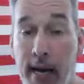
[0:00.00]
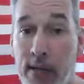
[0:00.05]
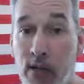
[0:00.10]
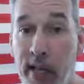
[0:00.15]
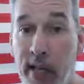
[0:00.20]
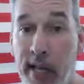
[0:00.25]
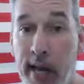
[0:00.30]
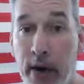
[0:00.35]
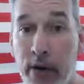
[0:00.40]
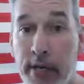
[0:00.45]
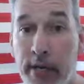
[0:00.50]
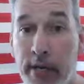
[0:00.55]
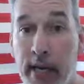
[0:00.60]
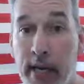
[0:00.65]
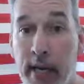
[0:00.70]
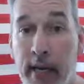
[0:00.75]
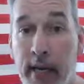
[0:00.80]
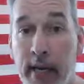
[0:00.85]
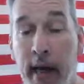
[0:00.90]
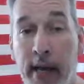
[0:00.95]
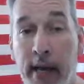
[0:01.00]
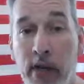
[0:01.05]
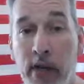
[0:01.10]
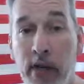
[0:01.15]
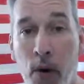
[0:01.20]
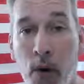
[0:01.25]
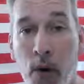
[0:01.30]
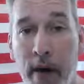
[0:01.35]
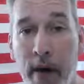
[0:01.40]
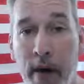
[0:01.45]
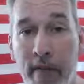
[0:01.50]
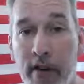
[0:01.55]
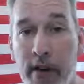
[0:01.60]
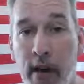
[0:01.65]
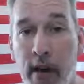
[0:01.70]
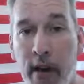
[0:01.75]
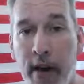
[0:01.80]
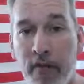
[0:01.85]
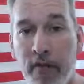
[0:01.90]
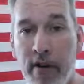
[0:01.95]
not only our DNA,
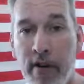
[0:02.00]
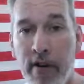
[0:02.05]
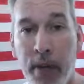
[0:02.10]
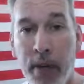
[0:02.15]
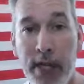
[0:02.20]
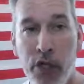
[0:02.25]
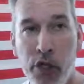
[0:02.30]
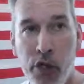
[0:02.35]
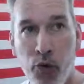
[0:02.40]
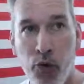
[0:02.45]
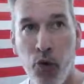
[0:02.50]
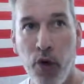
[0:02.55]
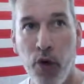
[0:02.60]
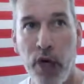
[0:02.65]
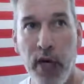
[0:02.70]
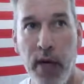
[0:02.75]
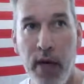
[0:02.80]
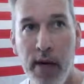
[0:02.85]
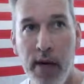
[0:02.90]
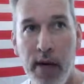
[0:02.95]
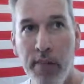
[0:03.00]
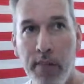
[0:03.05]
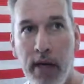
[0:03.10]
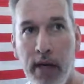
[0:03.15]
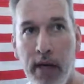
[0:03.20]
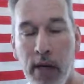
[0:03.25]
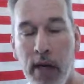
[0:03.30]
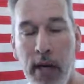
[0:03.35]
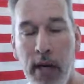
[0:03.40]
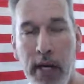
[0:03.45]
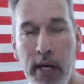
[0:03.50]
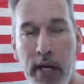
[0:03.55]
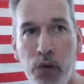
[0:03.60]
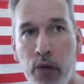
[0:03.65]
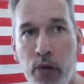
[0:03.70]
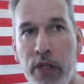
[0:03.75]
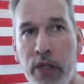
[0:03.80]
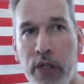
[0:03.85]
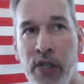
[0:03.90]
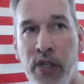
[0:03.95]
every belligerent
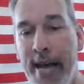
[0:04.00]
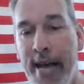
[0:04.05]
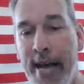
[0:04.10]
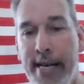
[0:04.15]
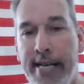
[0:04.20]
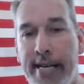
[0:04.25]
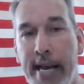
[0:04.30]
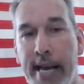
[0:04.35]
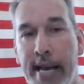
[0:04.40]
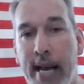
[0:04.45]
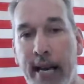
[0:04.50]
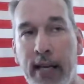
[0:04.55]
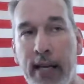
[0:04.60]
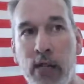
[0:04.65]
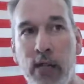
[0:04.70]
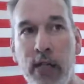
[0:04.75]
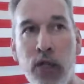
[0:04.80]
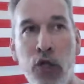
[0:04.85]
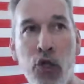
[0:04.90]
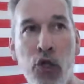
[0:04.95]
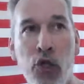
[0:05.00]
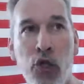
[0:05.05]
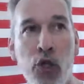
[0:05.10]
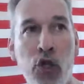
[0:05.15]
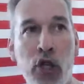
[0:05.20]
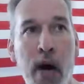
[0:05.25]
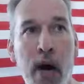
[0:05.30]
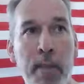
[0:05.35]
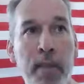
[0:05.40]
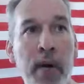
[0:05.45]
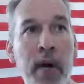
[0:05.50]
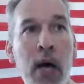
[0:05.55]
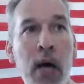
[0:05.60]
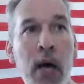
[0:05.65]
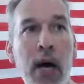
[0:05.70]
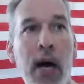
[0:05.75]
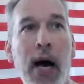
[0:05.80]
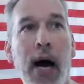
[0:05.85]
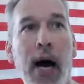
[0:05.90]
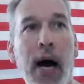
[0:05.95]
country's DNA since jump.
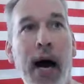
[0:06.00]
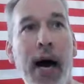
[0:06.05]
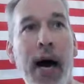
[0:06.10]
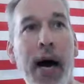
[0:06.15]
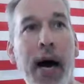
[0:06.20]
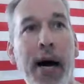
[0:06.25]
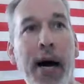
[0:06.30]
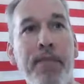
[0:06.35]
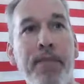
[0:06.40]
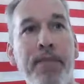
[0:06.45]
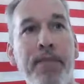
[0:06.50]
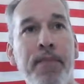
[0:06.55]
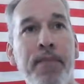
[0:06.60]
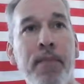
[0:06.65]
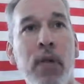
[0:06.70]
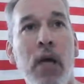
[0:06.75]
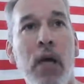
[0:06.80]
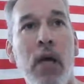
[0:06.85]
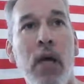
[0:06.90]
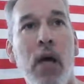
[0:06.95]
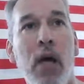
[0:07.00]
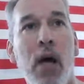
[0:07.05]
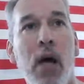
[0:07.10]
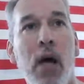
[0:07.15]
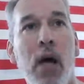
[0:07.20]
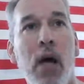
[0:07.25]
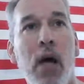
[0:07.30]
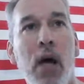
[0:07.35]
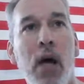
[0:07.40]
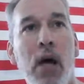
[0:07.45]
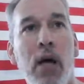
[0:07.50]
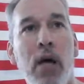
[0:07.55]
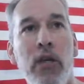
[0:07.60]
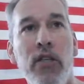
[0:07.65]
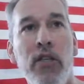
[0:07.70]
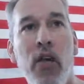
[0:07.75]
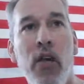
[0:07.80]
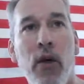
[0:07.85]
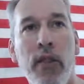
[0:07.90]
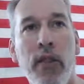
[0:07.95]
The
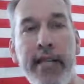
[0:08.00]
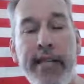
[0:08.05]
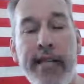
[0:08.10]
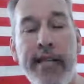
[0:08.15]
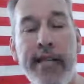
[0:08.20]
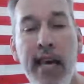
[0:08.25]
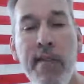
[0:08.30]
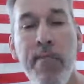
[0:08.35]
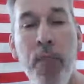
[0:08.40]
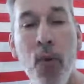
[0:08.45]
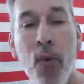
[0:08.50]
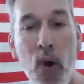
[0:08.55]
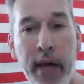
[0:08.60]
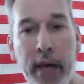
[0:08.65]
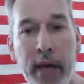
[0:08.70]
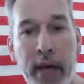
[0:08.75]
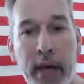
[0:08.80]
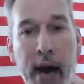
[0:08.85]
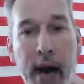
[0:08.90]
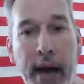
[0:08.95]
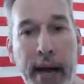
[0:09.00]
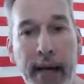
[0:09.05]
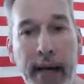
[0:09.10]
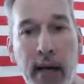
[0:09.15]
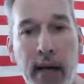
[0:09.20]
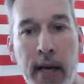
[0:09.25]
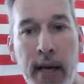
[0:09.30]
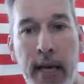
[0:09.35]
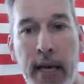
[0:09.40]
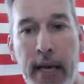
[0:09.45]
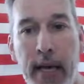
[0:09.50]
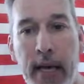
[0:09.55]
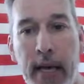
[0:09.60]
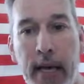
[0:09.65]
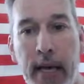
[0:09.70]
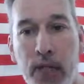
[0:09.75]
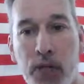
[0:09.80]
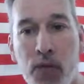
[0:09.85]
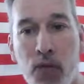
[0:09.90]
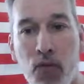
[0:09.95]
tea boycott
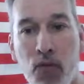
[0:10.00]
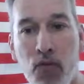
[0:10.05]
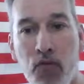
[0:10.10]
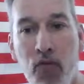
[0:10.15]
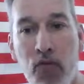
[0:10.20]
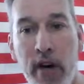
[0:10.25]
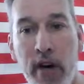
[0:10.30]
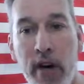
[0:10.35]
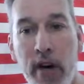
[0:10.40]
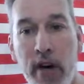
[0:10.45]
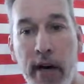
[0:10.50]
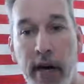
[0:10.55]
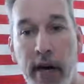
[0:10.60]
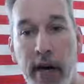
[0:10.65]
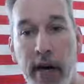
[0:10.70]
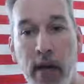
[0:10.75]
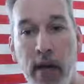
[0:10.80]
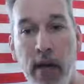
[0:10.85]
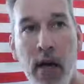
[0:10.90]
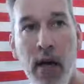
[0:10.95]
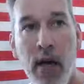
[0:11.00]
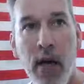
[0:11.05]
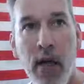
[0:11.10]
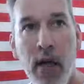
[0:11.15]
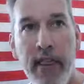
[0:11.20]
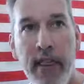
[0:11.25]
is really